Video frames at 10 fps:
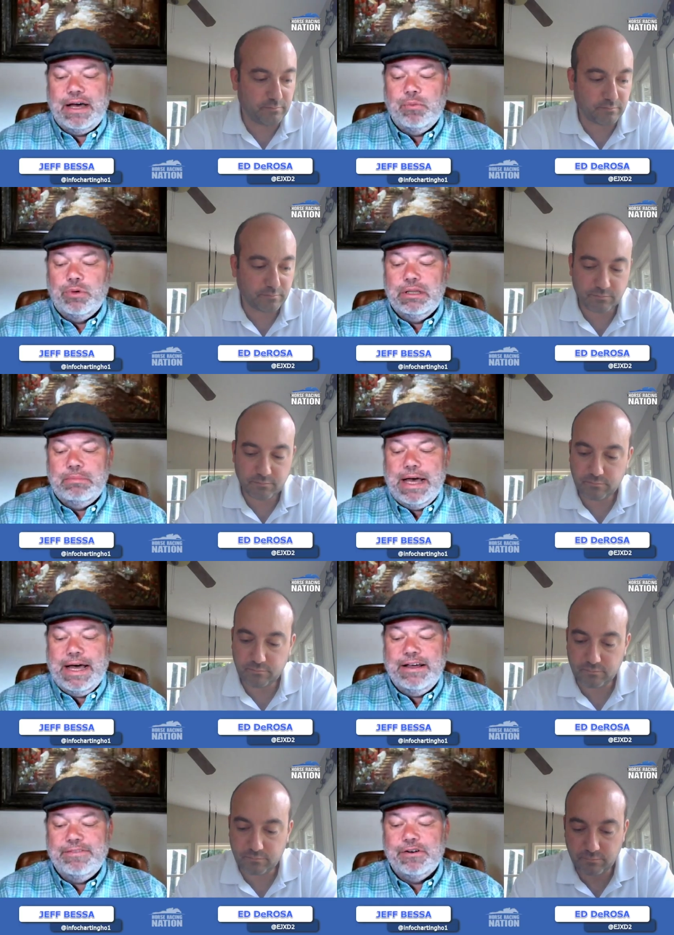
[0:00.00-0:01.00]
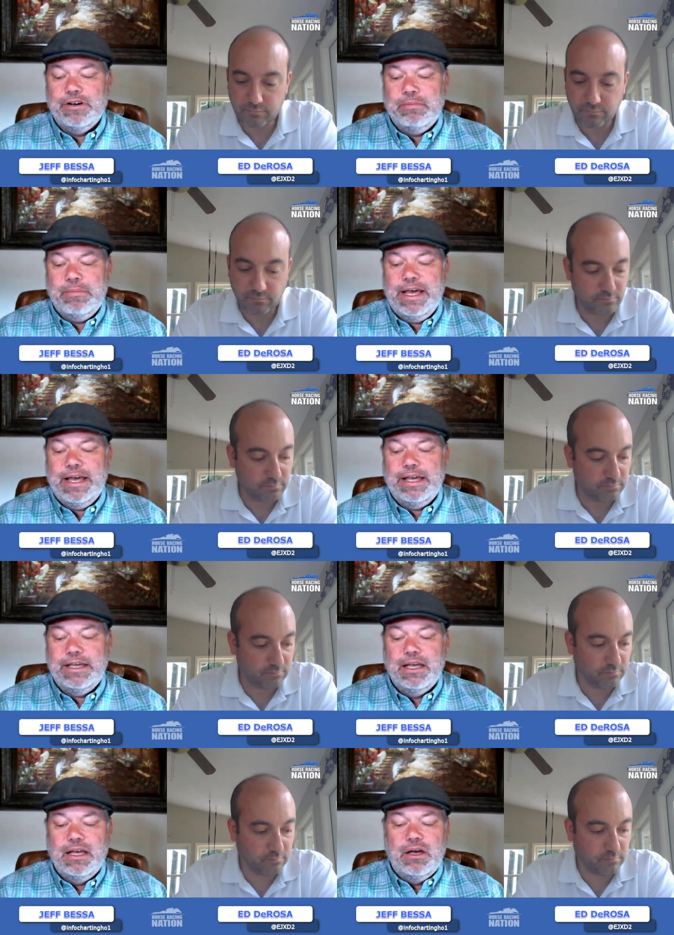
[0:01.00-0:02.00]
Speaker 1: that really bad effort in
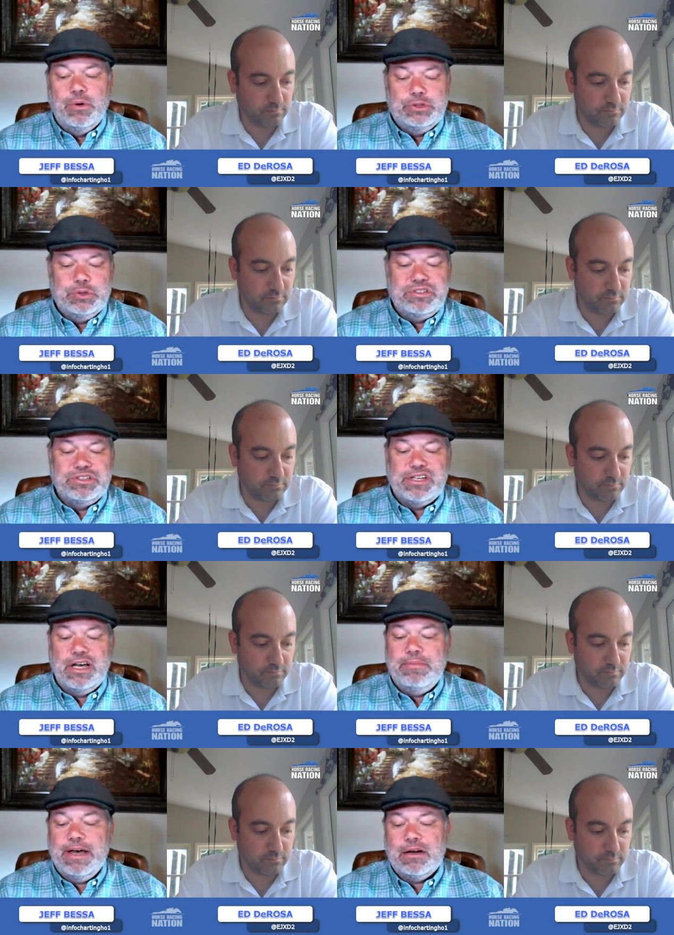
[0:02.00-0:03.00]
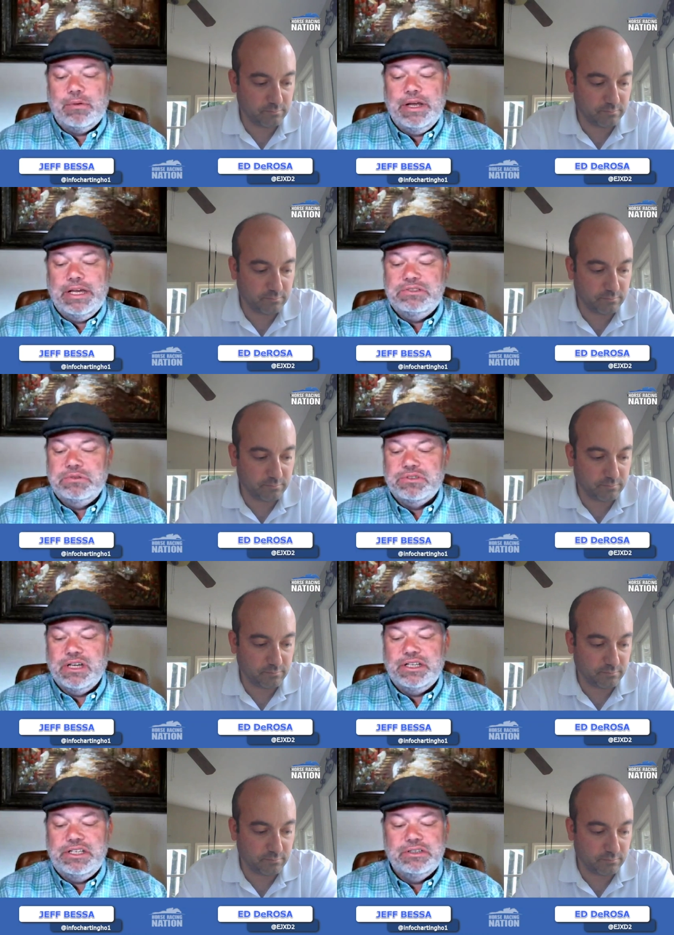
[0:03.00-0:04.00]
May, which was his comeback race. It was
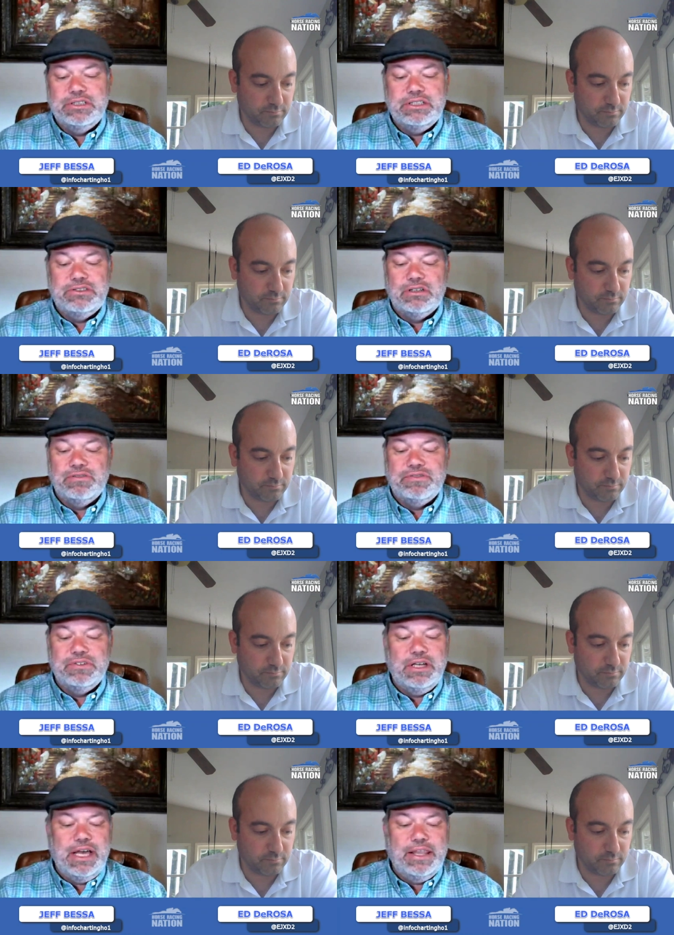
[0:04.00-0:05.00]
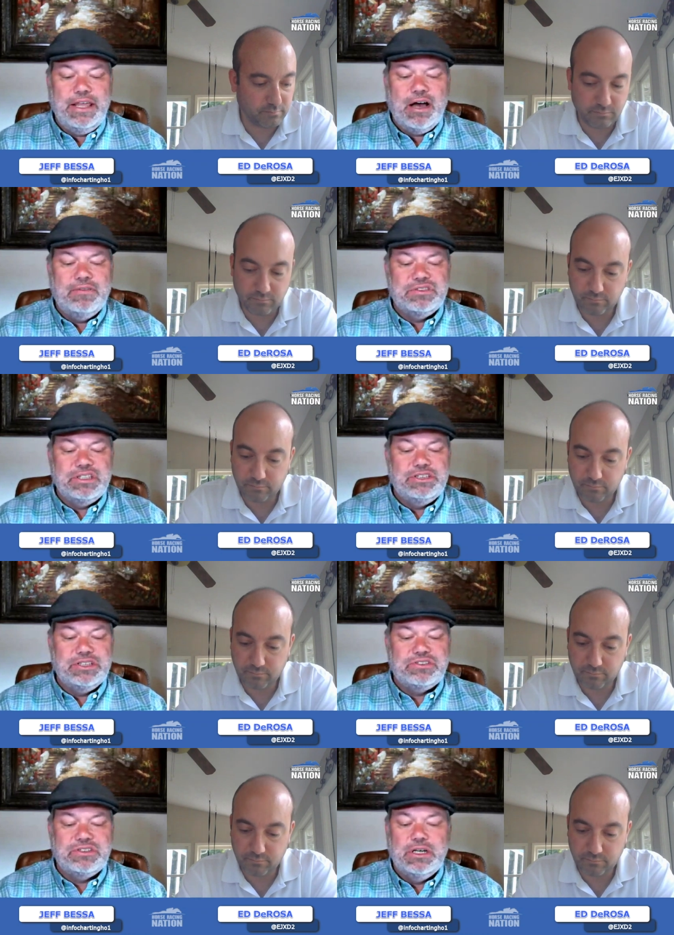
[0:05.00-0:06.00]
on a yielding turf, and they obviously
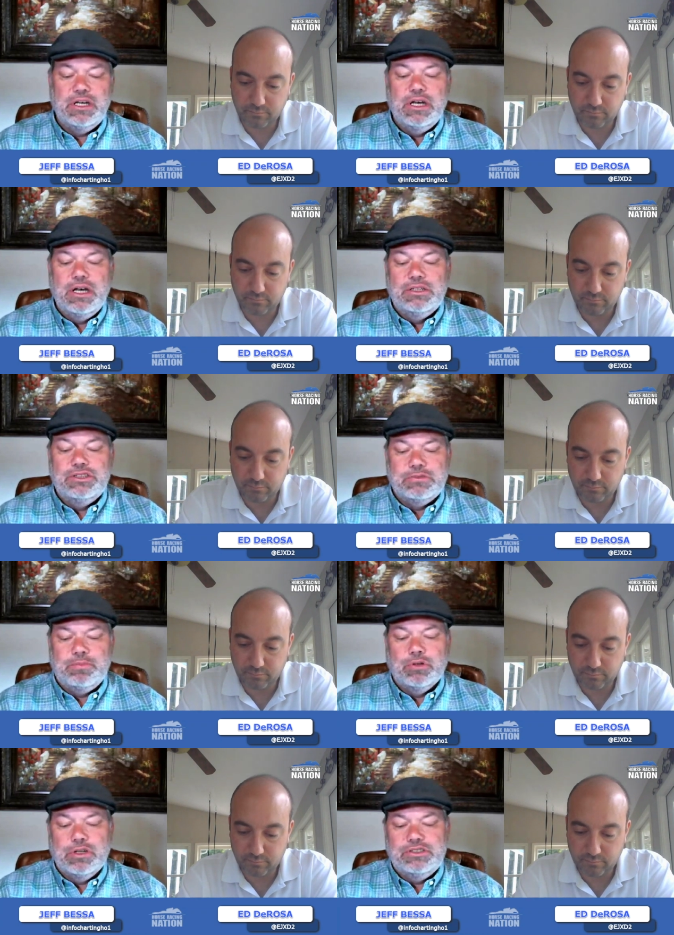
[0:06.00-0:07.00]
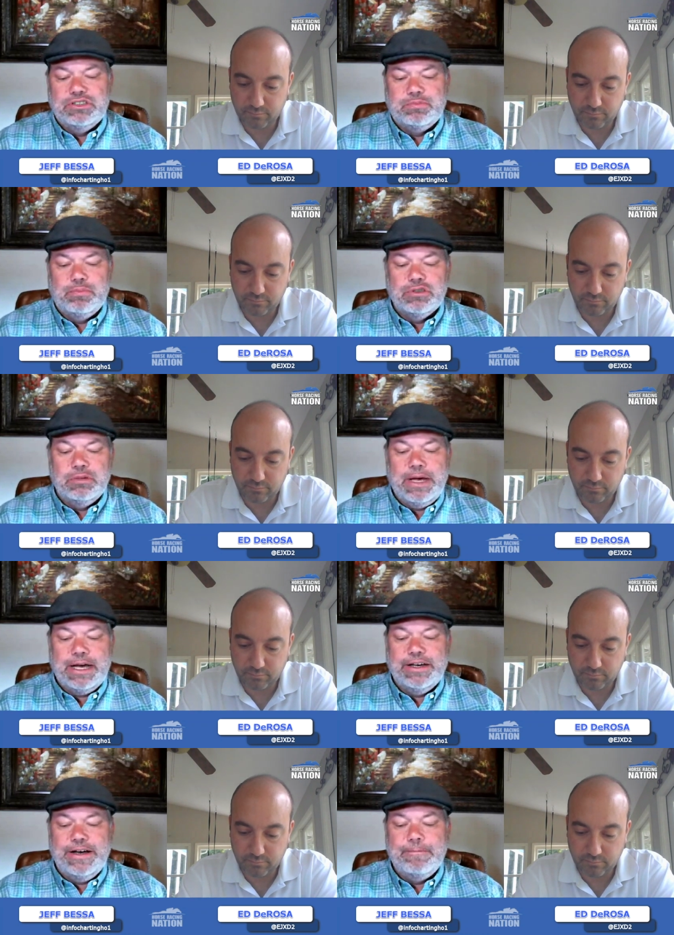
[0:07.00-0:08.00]
just just pull just pulled him
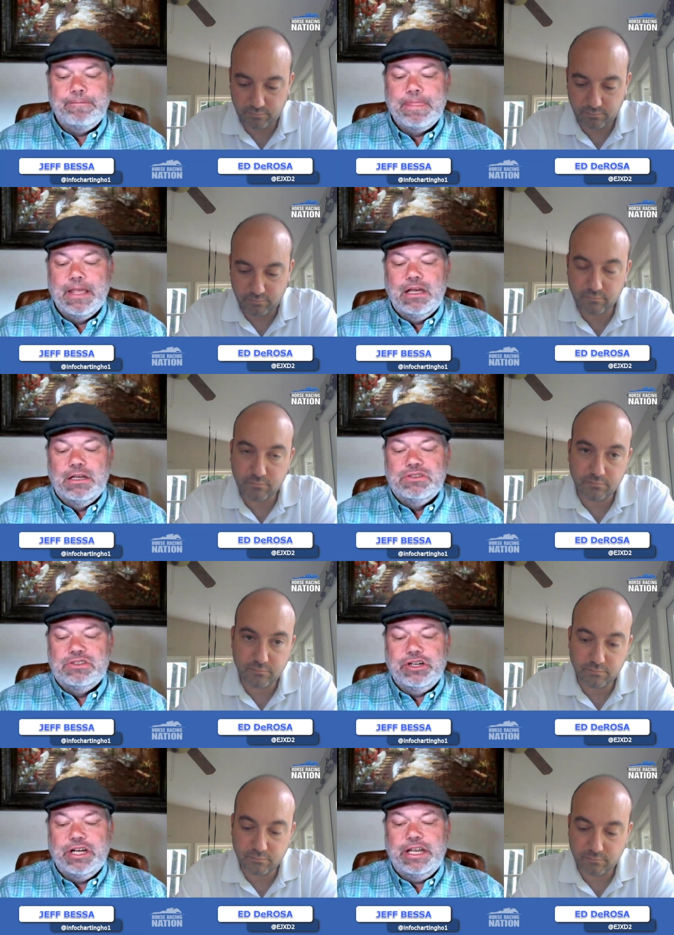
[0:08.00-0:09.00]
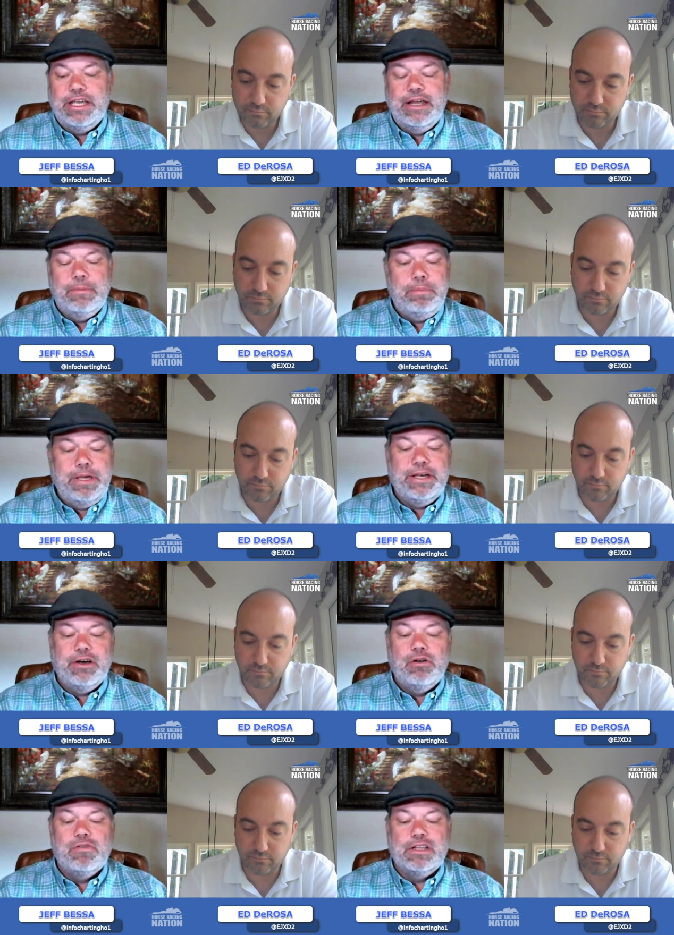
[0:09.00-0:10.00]
back up. So you're going to get a
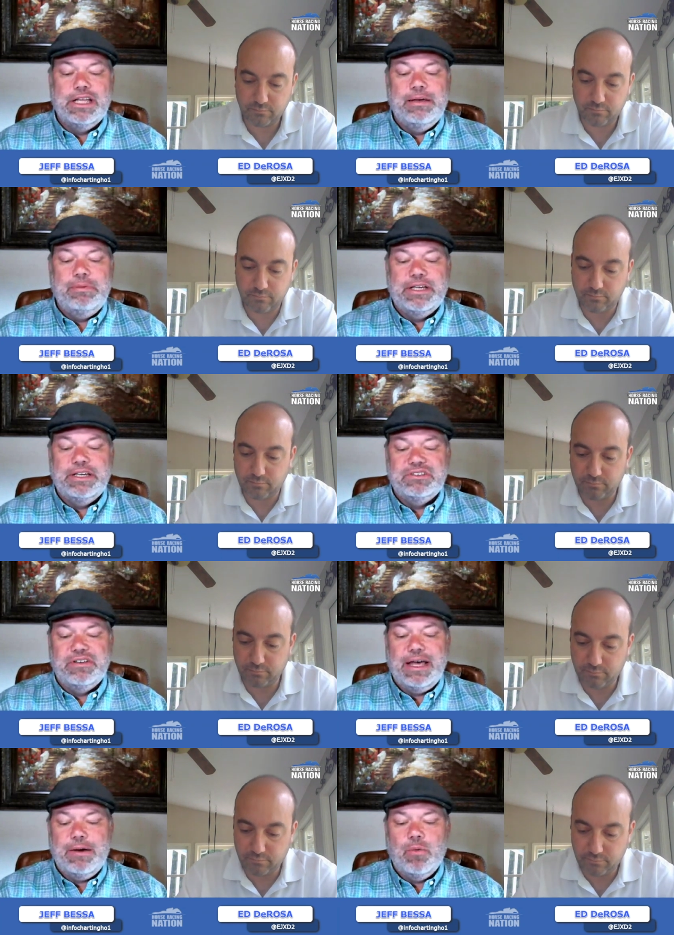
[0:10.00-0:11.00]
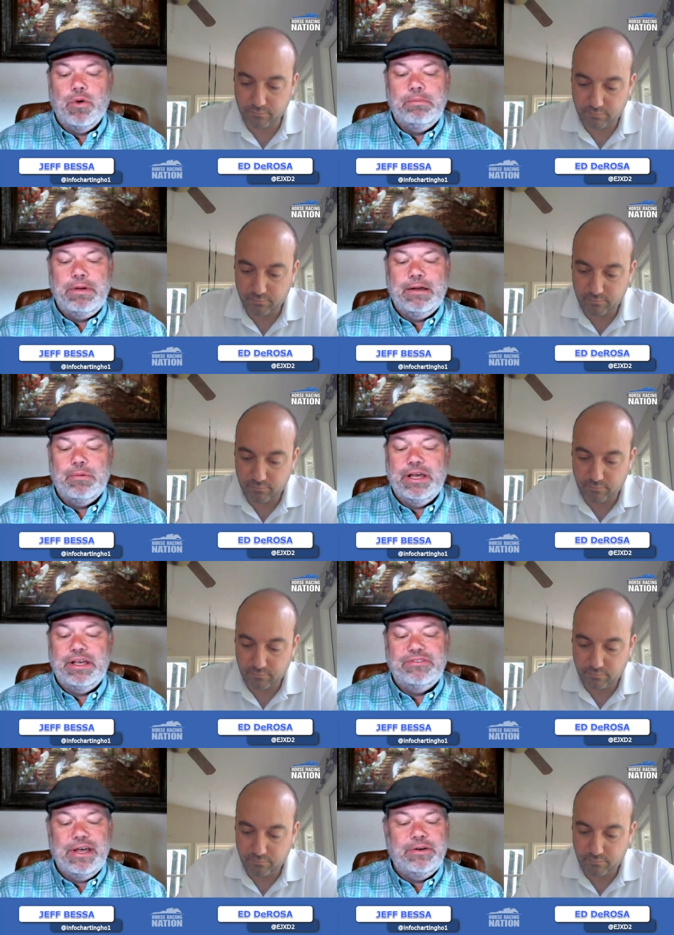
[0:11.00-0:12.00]
big overlay because of that one bad
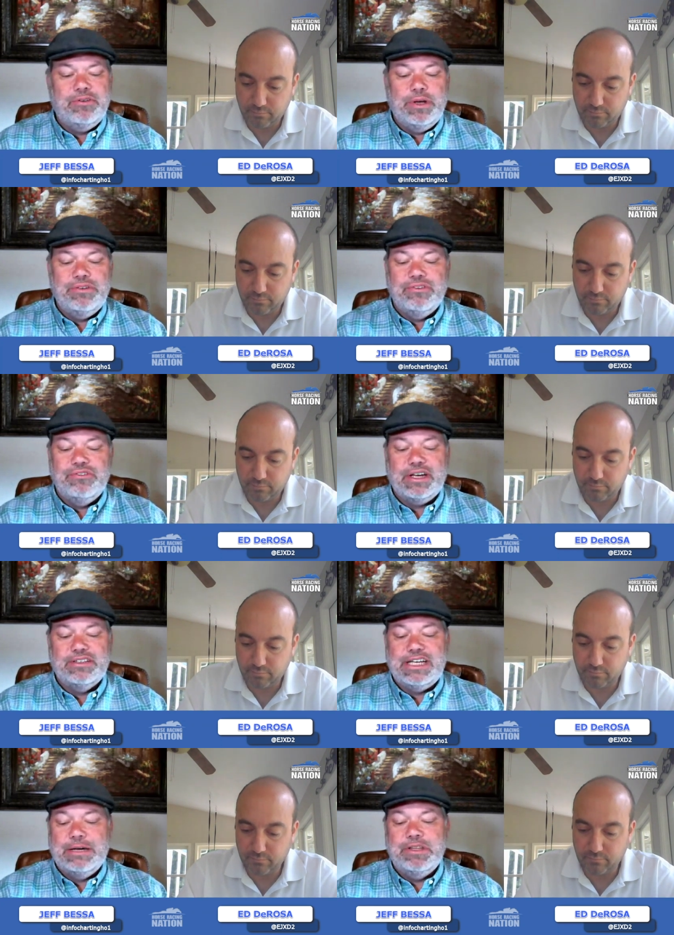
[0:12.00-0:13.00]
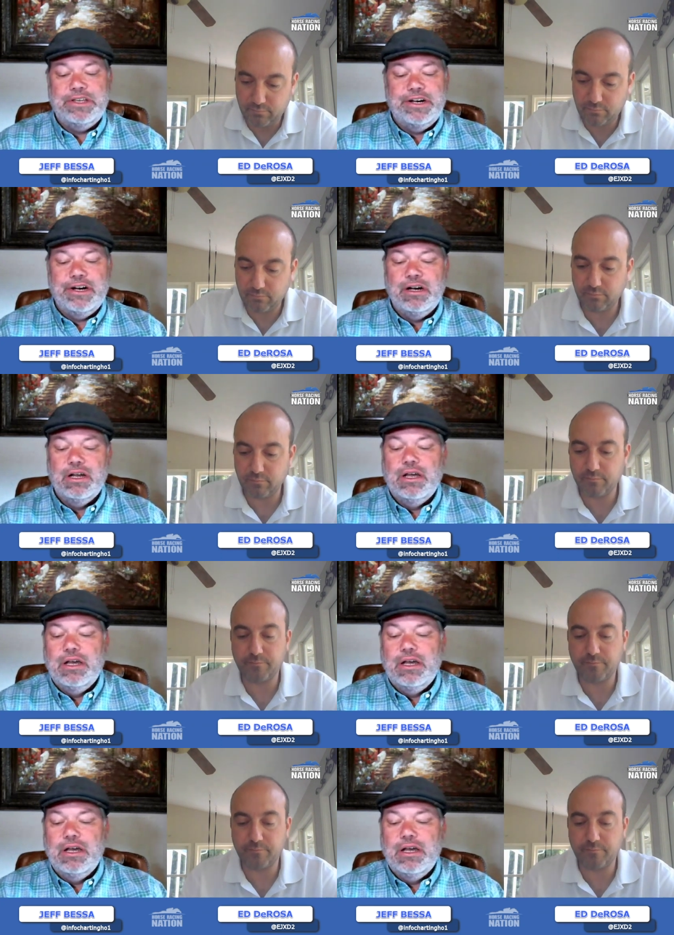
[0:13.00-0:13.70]
race. Now he's racing second time of the year.